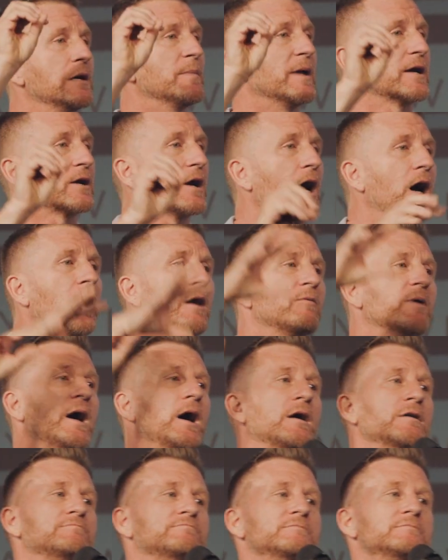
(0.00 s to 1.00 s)
I'm like, oh,
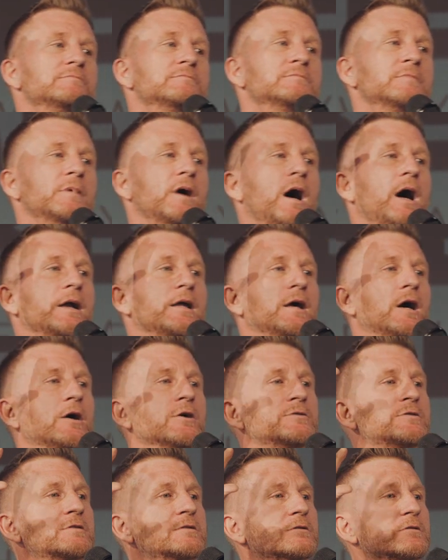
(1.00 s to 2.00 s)
well,
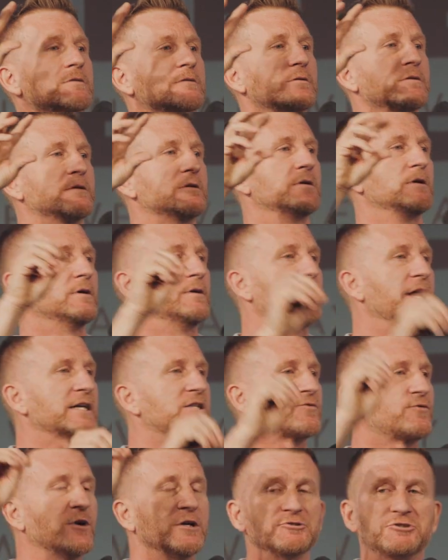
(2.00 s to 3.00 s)
adios,
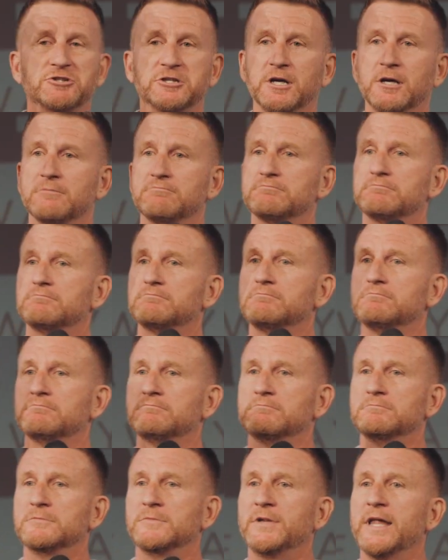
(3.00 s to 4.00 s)
next friendship,
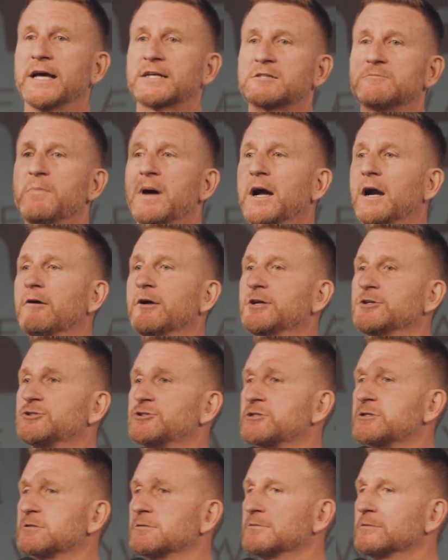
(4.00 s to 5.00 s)
next
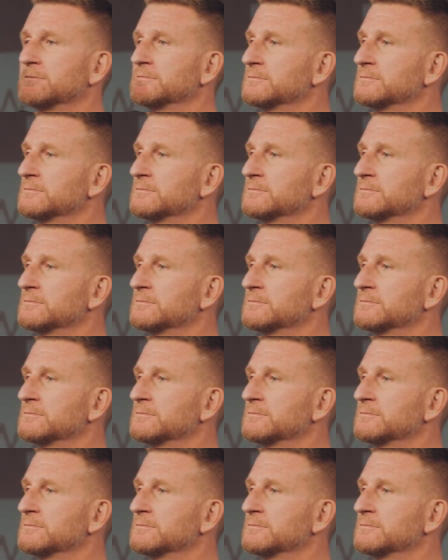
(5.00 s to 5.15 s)
marriage,